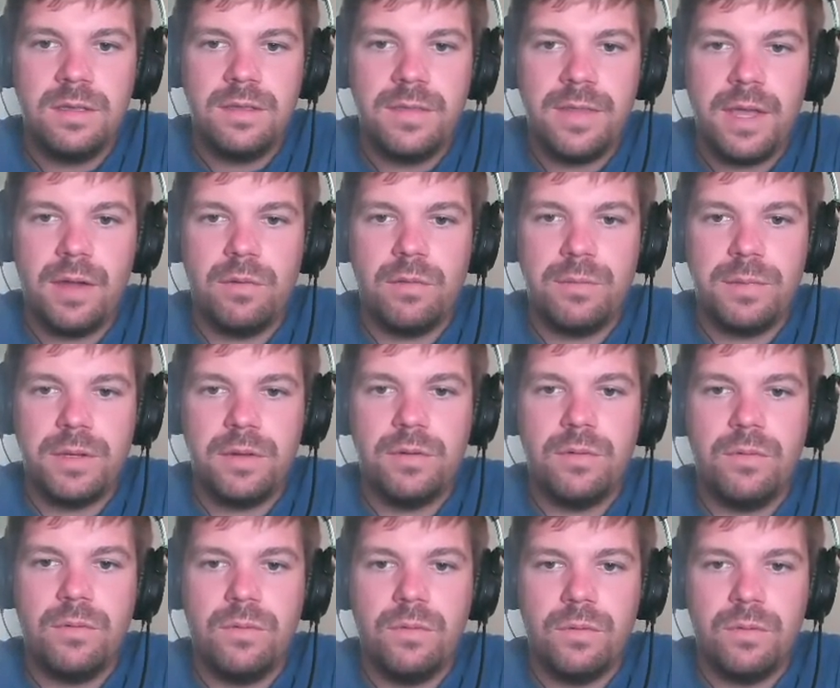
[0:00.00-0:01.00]
That would be
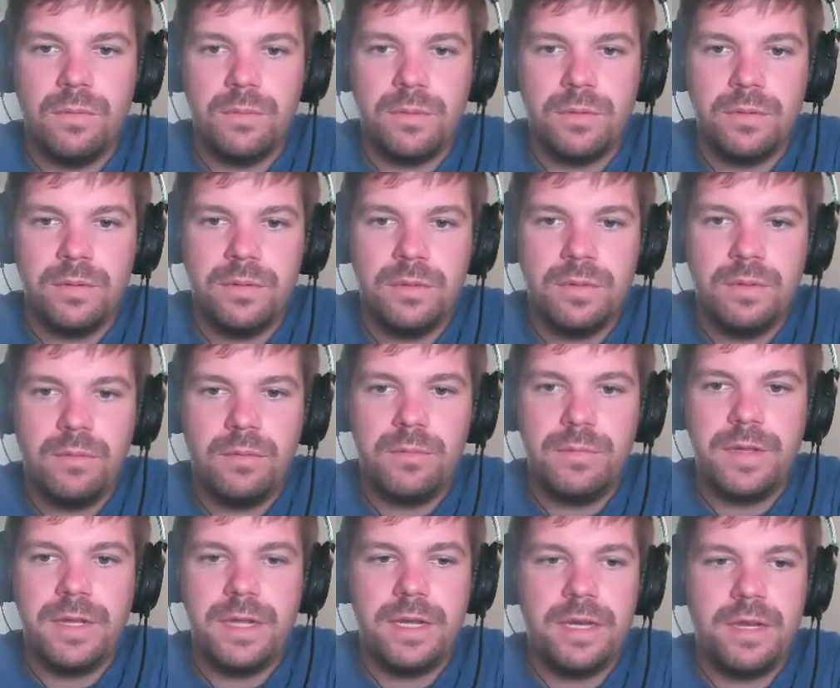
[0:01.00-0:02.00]
horrible. When
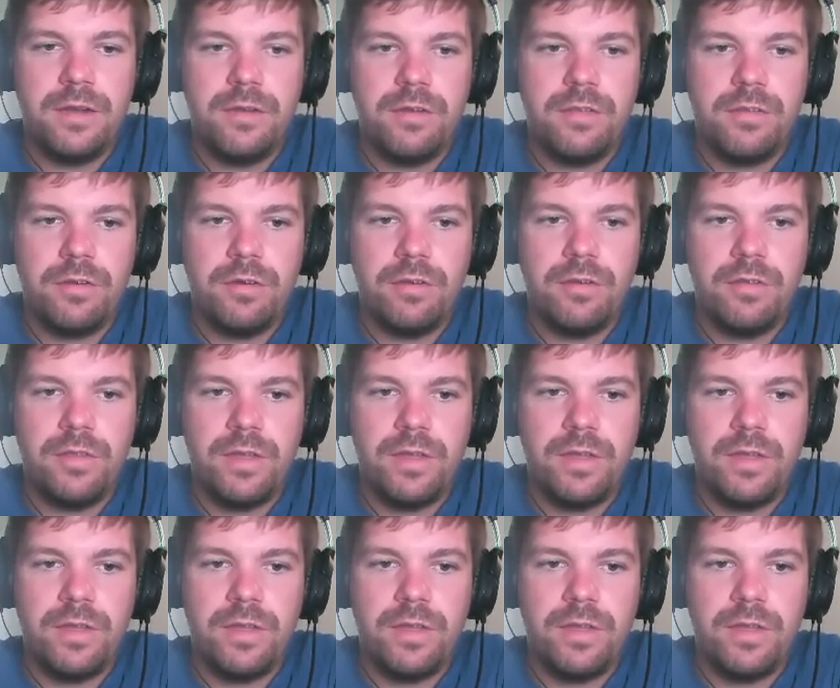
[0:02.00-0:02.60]
beginning your throw,